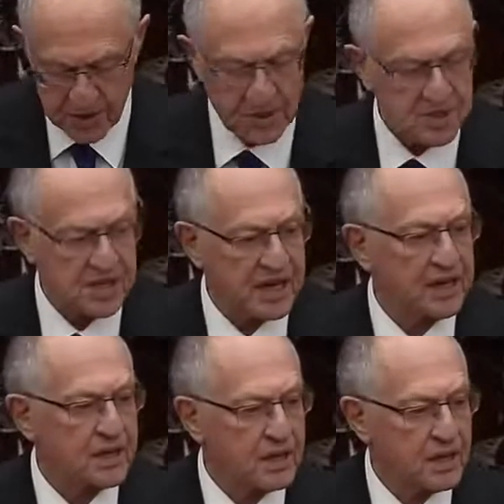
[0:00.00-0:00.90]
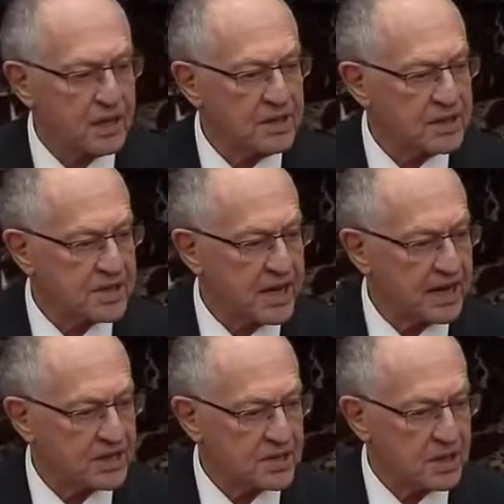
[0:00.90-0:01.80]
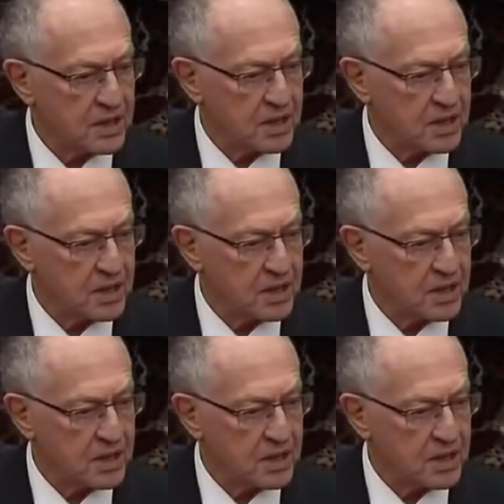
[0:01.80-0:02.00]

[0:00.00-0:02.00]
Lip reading: to the Senate in this case.